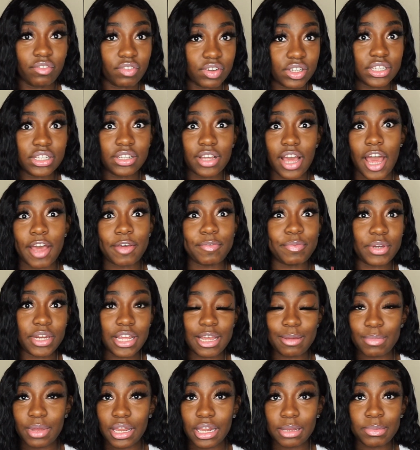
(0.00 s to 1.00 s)
really have been
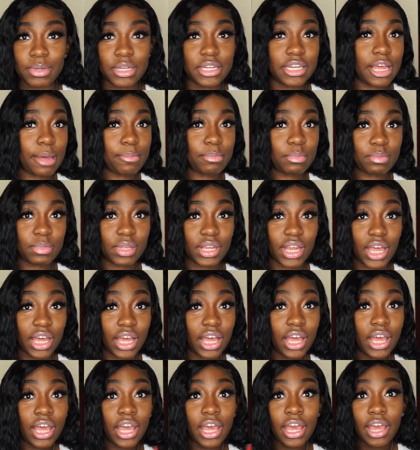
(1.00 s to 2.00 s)
emailing me, DMing me like,
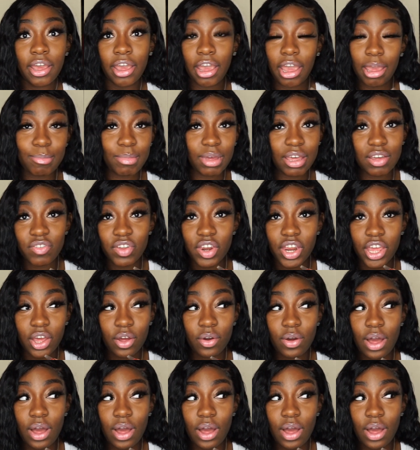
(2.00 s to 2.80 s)
can you make a video?